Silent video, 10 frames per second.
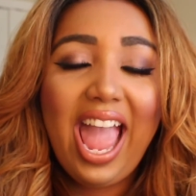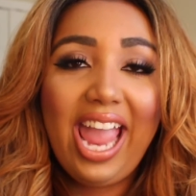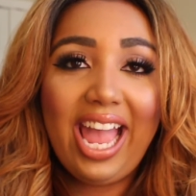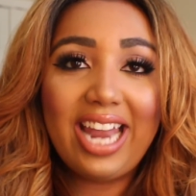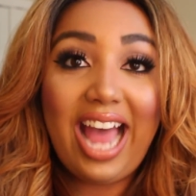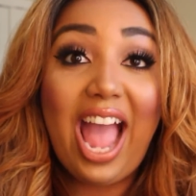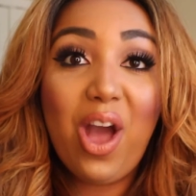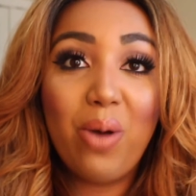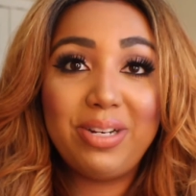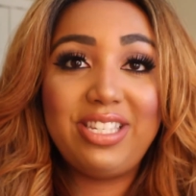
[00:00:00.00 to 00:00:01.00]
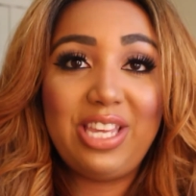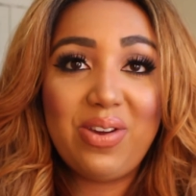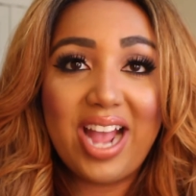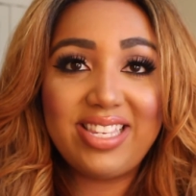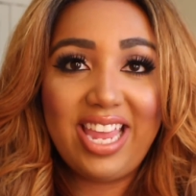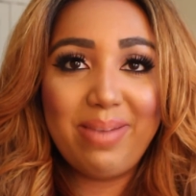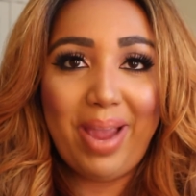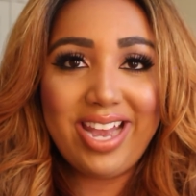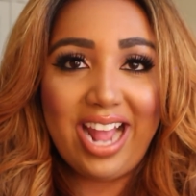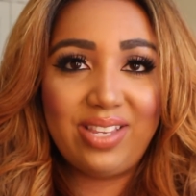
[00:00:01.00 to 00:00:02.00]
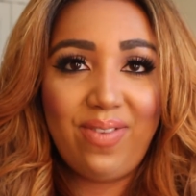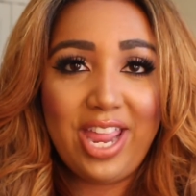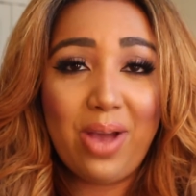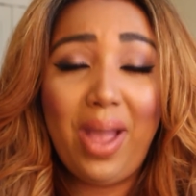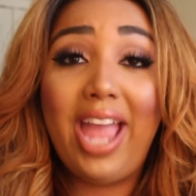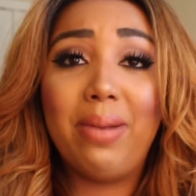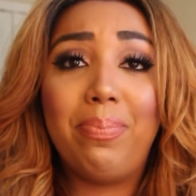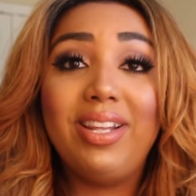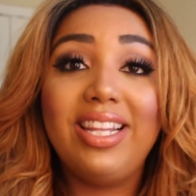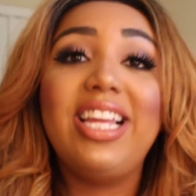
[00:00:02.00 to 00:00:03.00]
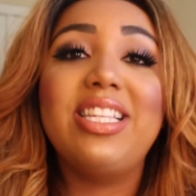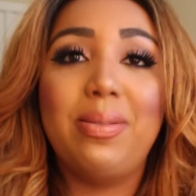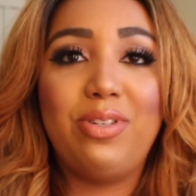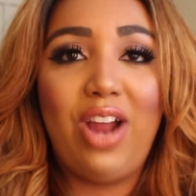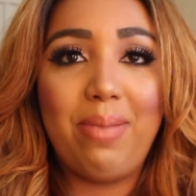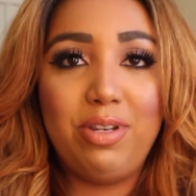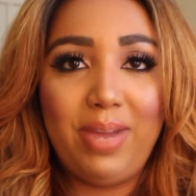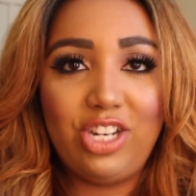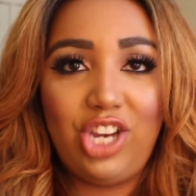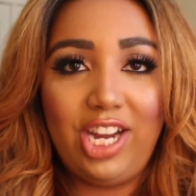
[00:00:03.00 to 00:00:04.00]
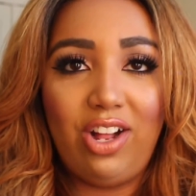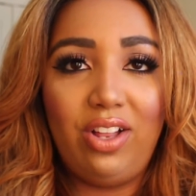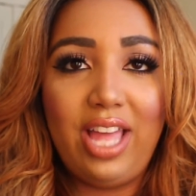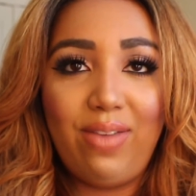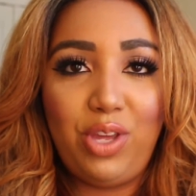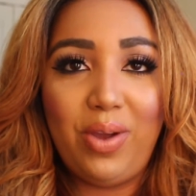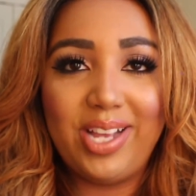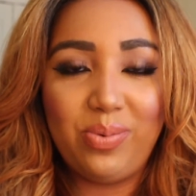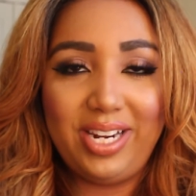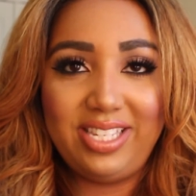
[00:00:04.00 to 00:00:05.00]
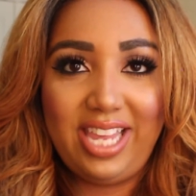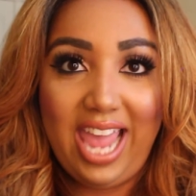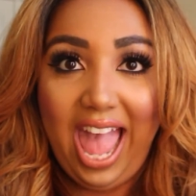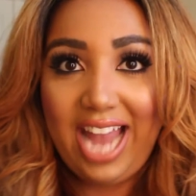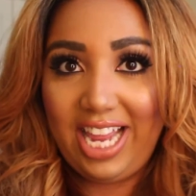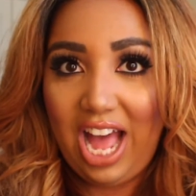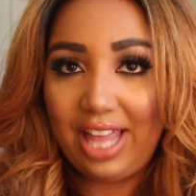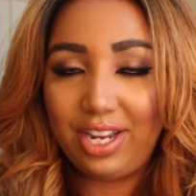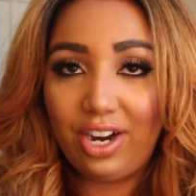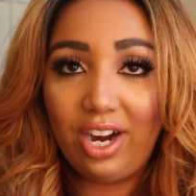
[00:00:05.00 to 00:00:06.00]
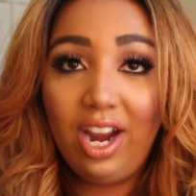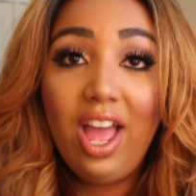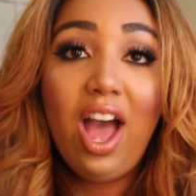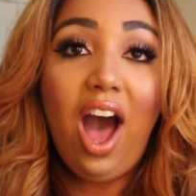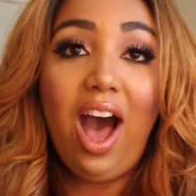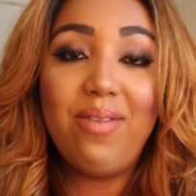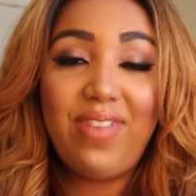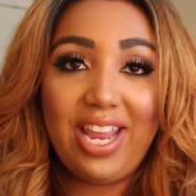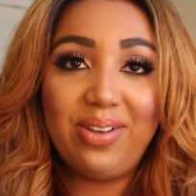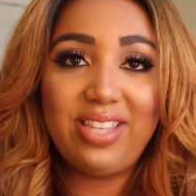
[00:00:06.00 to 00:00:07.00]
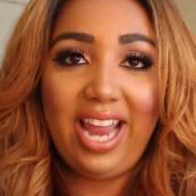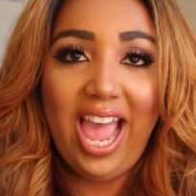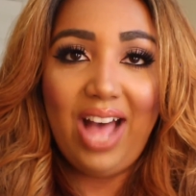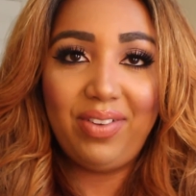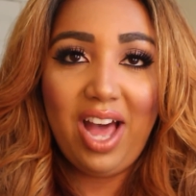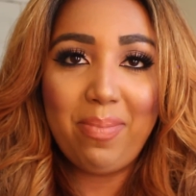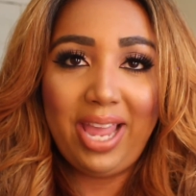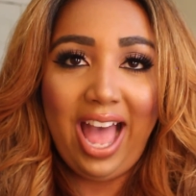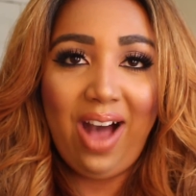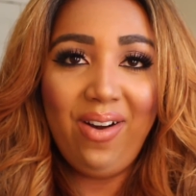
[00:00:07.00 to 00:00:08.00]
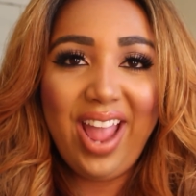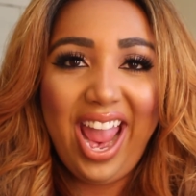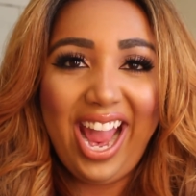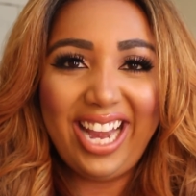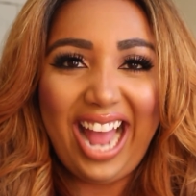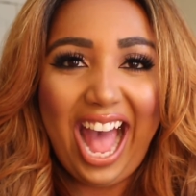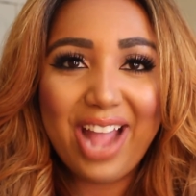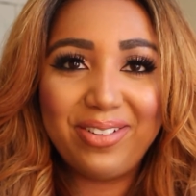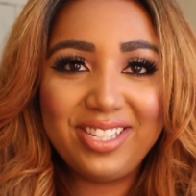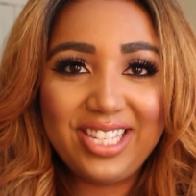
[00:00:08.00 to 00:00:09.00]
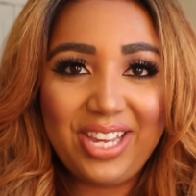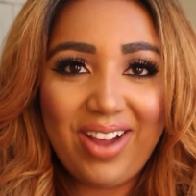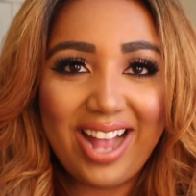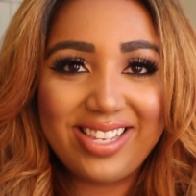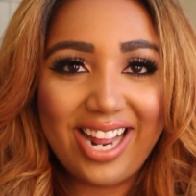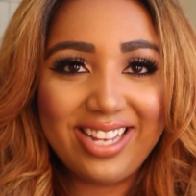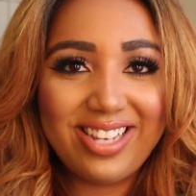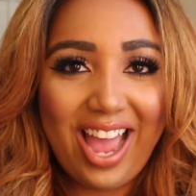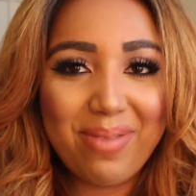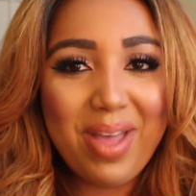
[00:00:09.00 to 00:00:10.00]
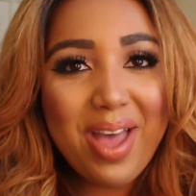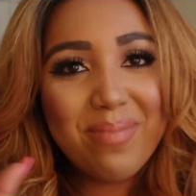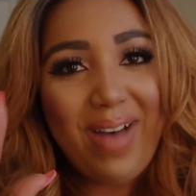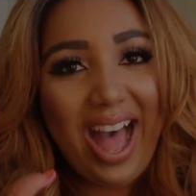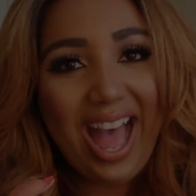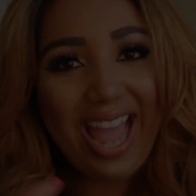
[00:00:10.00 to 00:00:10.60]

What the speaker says: And I hope to see you guys in my next video, and please subscribe to my channel if you guys want to see any other videos that I have coming out, and I will see you guys next time. Bye!